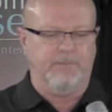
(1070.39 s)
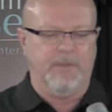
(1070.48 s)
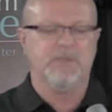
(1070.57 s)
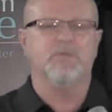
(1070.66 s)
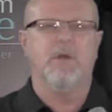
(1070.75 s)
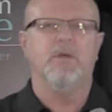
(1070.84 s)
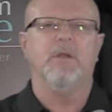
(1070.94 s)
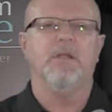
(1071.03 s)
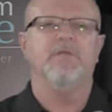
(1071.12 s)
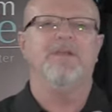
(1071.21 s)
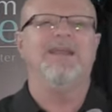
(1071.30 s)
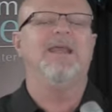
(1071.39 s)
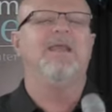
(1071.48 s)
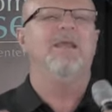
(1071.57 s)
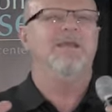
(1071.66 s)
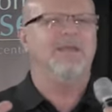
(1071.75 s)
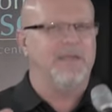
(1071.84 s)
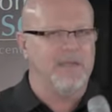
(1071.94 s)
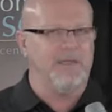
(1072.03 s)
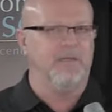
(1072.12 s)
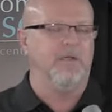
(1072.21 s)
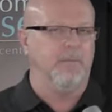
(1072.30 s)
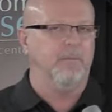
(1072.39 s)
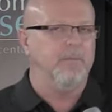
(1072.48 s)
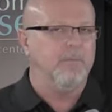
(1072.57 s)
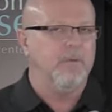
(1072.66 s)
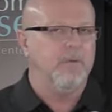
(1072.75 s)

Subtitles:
That's why we live in a kingdom,